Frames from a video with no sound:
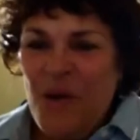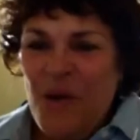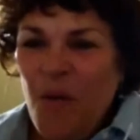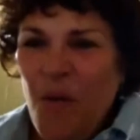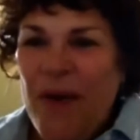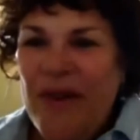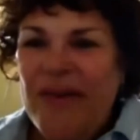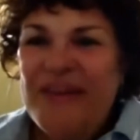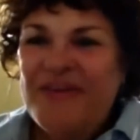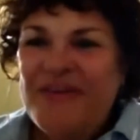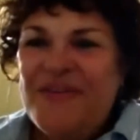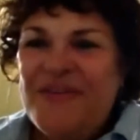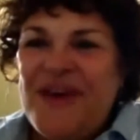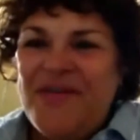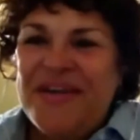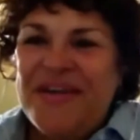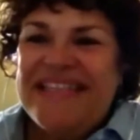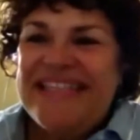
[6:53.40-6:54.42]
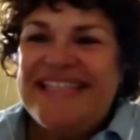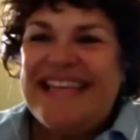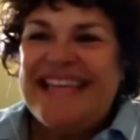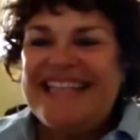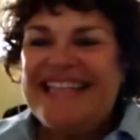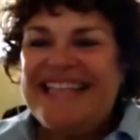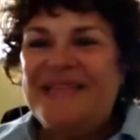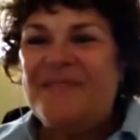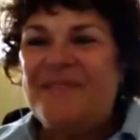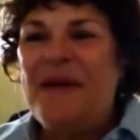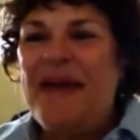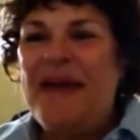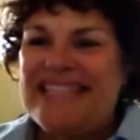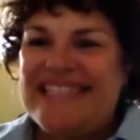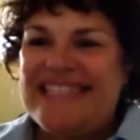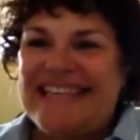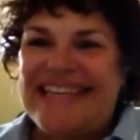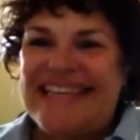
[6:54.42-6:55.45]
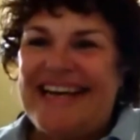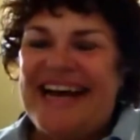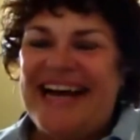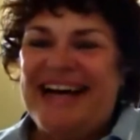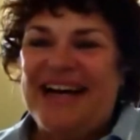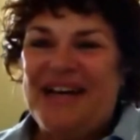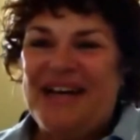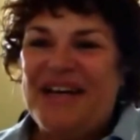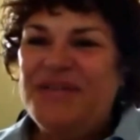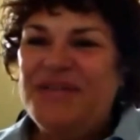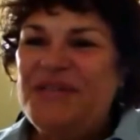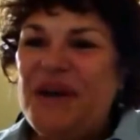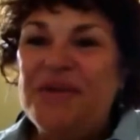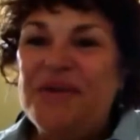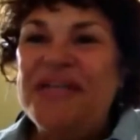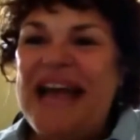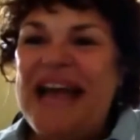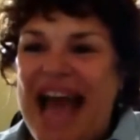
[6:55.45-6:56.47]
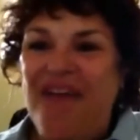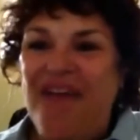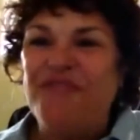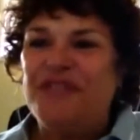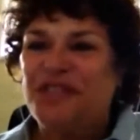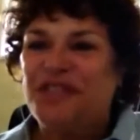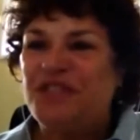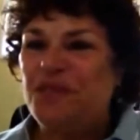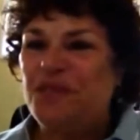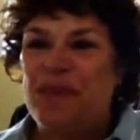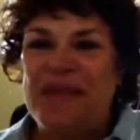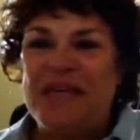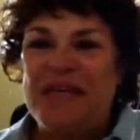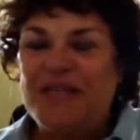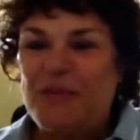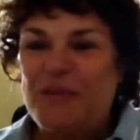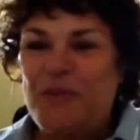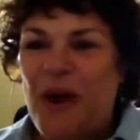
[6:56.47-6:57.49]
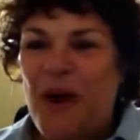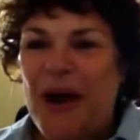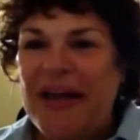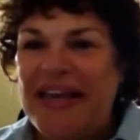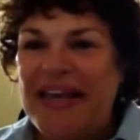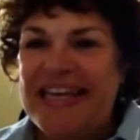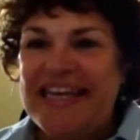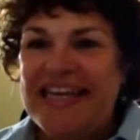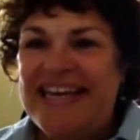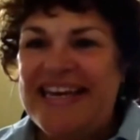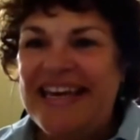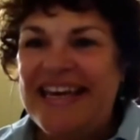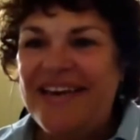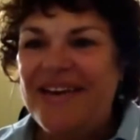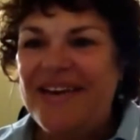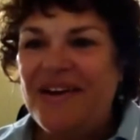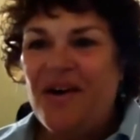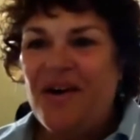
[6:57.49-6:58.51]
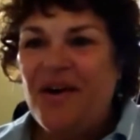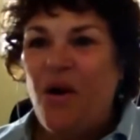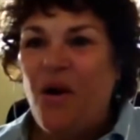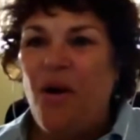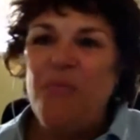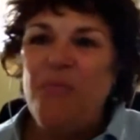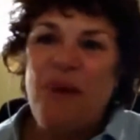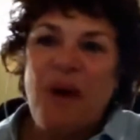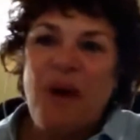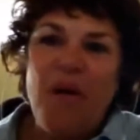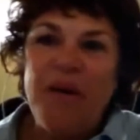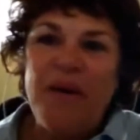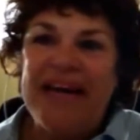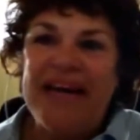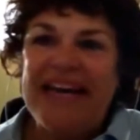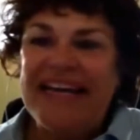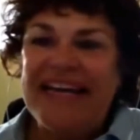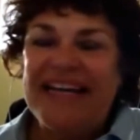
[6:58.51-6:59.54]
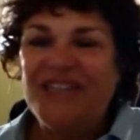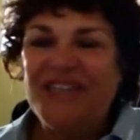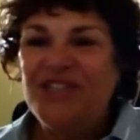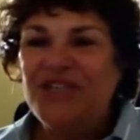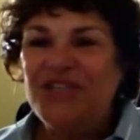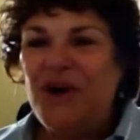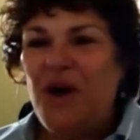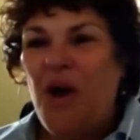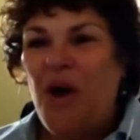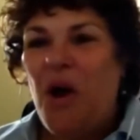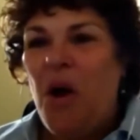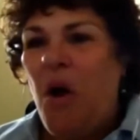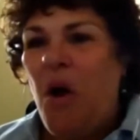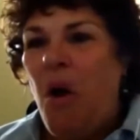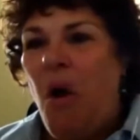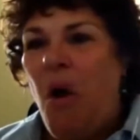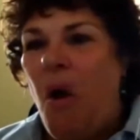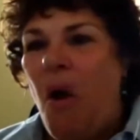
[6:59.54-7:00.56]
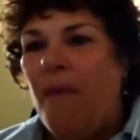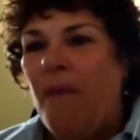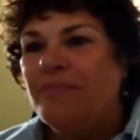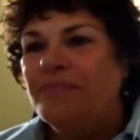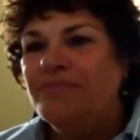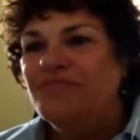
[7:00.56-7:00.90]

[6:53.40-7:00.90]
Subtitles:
Well, it's amazing. You don't have to speak Swahili or Polish or